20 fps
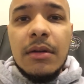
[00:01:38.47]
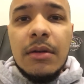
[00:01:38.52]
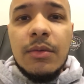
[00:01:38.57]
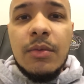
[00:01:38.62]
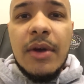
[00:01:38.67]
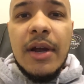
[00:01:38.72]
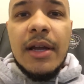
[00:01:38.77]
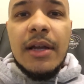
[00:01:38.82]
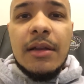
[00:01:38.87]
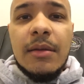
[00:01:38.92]

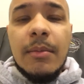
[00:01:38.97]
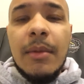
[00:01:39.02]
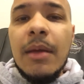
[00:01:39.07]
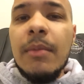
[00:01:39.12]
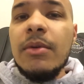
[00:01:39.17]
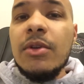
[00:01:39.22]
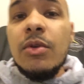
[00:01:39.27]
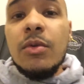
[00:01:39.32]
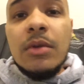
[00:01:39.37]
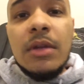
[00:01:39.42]
right?
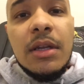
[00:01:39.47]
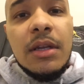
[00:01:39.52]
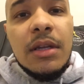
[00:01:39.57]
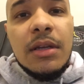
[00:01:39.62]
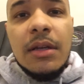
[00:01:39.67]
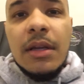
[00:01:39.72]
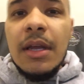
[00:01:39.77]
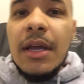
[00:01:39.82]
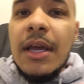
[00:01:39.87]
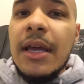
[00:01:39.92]
Maybe you need
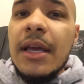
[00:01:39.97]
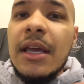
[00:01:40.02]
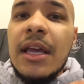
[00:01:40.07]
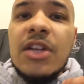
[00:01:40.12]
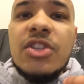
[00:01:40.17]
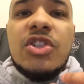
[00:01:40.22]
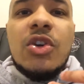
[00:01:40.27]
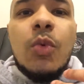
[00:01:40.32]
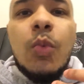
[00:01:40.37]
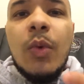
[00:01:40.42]
to
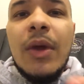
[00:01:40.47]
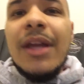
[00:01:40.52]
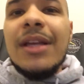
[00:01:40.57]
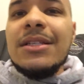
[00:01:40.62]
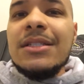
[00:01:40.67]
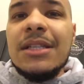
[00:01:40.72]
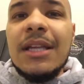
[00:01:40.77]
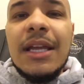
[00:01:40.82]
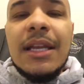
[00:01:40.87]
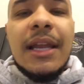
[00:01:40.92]
catch a
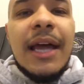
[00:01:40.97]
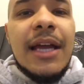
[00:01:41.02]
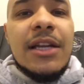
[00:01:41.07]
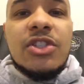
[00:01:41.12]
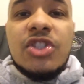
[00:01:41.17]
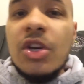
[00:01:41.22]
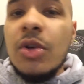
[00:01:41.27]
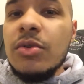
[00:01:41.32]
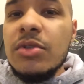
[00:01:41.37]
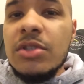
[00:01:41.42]
Wednesday night
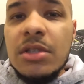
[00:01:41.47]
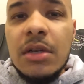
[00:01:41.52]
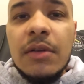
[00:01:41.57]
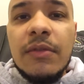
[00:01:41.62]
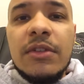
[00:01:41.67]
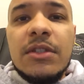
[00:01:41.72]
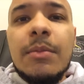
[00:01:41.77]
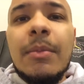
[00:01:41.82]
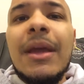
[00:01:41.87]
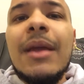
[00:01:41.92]
church
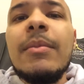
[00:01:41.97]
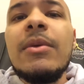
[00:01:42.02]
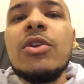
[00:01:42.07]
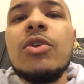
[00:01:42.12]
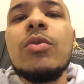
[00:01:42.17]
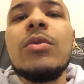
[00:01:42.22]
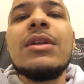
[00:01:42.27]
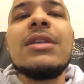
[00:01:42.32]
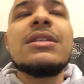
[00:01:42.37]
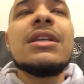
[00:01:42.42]
service. Maybe
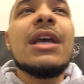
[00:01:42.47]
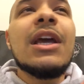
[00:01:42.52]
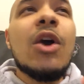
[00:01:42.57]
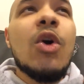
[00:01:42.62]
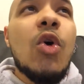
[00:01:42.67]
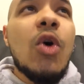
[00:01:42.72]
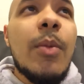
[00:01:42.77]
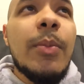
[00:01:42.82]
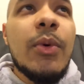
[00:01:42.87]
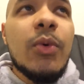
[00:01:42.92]
you need to
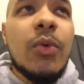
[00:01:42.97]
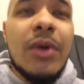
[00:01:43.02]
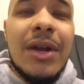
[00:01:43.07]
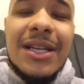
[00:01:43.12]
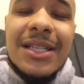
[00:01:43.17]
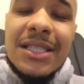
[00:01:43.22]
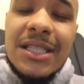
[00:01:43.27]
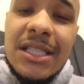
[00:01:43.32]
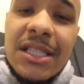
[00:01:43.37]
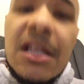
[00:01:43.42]

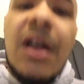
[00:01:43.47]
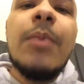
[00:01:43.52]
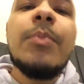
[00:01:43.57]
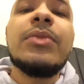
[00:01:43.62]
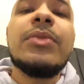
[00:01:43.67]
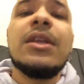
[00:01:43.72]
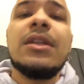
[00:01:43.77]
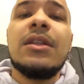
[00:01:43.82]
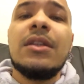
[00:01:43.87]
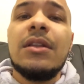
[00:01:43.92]
incorporate
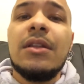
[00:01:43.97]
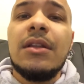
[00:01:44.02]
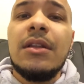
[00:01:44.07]
something